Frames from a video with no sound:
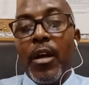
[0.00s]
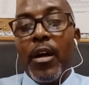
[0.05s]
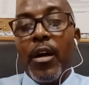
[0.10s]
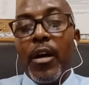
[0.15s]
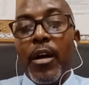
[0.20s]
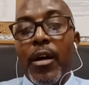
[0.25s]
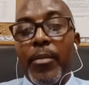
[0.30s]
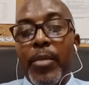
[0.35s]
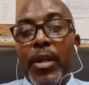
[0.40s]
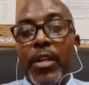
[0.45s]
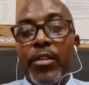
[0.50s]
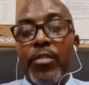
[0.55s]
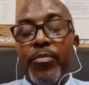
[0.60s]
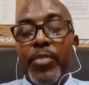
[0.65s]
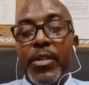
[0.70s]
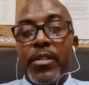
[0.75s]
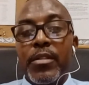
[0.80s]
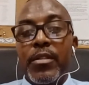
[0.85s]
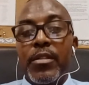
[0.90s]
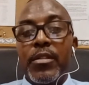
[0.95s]
a lot of
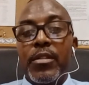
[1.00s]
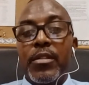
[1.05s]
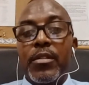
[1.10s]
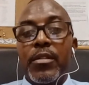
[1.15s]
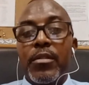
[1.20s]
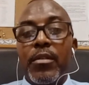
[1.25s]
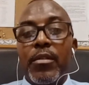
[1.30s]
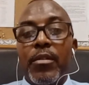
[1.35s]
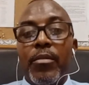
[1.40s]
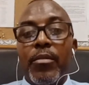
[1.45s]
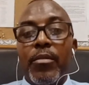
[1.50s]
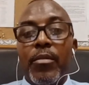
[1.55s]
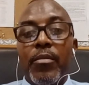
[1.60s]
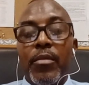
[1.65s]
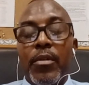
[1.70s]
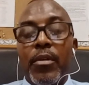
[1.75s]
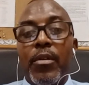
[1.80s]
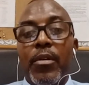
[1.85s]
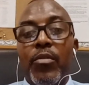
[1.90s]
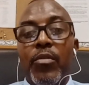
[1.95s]
persons
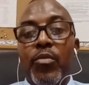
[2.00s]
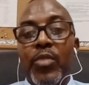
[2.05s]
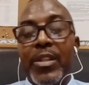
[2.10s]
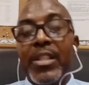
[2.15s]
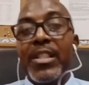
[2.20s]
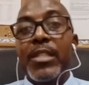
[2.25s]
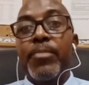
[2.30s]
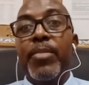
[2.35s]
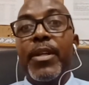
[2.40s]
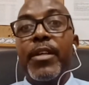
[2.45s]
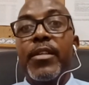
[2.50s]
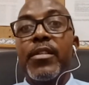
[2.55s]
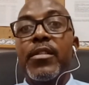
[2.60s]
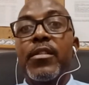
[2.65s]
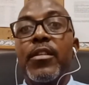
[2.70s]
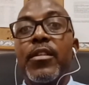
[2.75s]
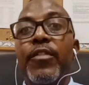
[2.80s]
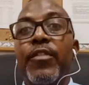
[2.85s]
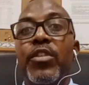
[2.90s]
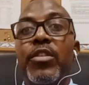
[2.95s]
were
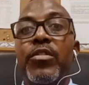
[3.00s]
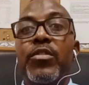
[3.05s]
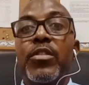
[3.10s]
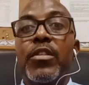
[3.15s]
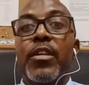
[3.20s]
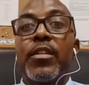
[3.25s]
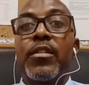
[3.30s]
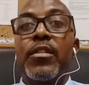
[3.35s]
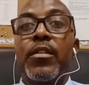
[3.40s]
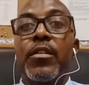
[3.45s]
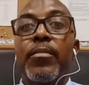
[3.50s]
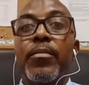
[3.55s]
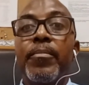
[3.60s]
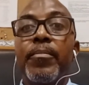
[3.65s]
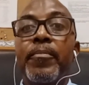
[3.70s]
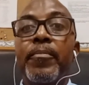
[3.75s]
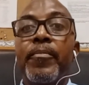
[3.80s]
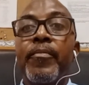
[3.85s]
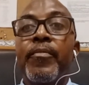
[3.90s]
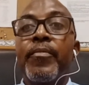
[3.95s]
displaced, if we use that term.
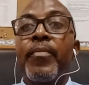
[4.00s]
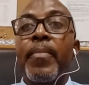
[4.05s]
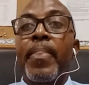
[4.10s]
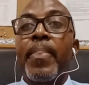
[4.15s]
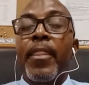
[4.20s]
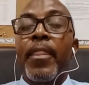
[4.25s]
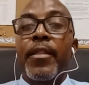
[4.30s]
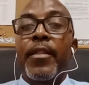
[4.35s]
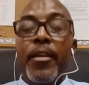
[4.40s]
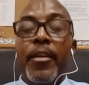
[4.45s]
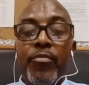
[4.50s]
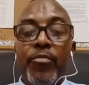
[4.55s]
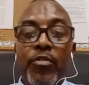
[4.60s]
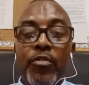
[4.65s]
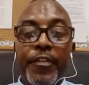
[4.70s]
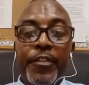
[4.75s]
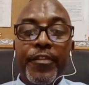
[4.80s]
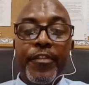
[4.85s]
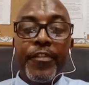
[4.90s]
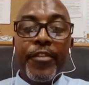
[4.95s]
They
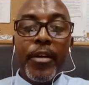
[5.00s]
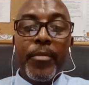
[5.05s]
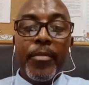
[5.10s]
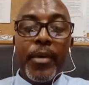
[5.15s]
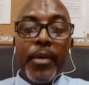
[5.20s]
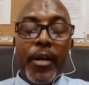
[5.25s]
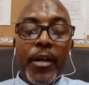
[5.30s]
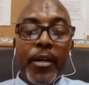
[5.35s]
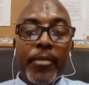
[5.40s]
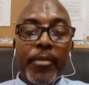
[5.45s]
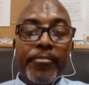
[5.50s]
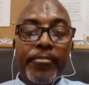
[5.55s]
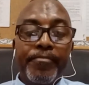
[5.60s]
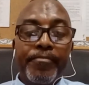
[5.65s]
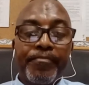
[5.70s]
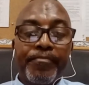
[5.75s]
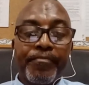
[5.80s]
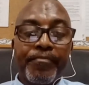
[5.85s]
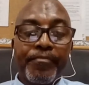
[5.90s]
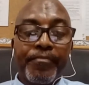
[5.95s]
moved from,
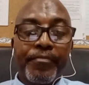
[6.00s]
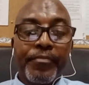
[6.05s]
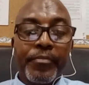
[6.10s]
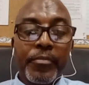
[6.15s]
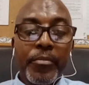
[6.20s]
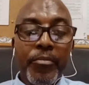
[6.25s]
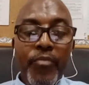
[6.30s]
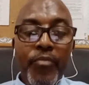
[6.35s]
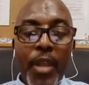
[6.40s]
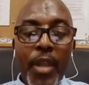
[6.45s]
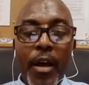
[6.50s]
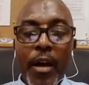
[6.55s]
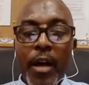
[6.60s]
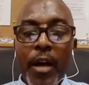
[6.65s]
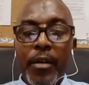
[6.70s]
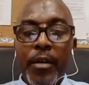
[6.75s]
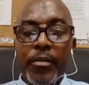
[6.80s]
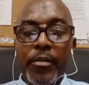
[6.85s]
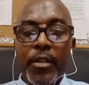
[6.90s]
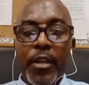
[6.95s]

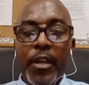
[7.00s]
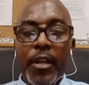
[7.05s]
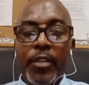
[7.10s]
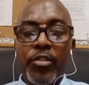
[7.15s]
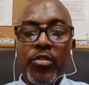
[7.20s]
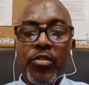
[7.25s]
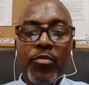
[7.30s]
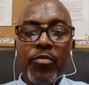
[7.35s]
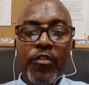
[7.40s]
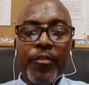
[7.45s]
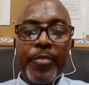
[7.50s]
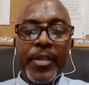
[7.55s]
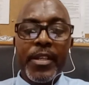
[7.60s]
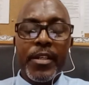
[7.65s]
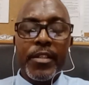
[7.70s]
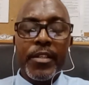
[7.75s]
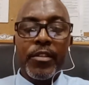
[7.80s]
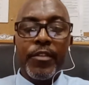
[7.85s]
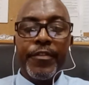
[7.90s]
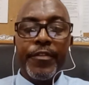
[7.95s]
they had to move
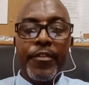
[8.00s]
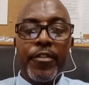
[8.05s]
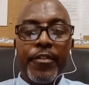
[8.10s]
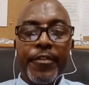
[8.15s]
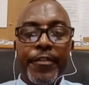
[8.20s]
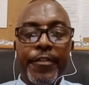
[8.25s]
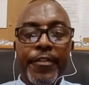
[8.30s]
because of